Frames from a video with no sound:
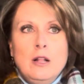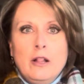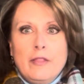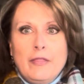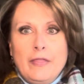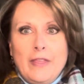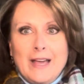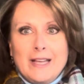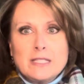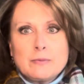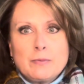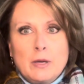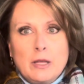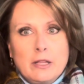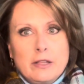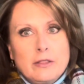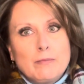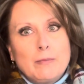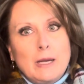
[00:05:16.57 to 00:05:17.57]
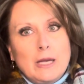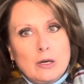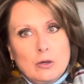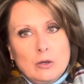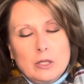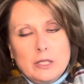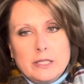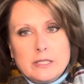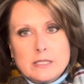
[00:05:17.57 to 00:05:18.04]
that's probably my
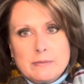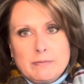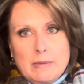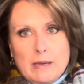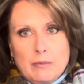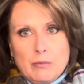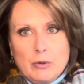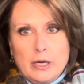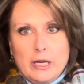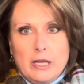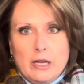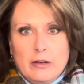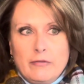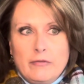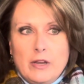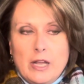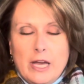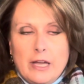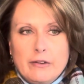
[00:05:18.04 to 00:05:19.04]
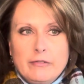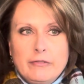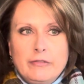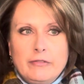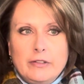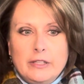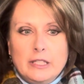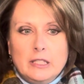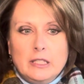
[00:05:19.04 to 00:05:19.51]
earliest memory of not
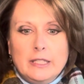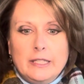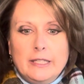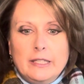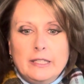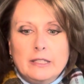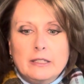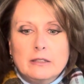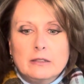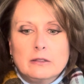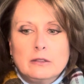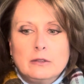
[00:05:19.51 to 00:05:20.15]
feeling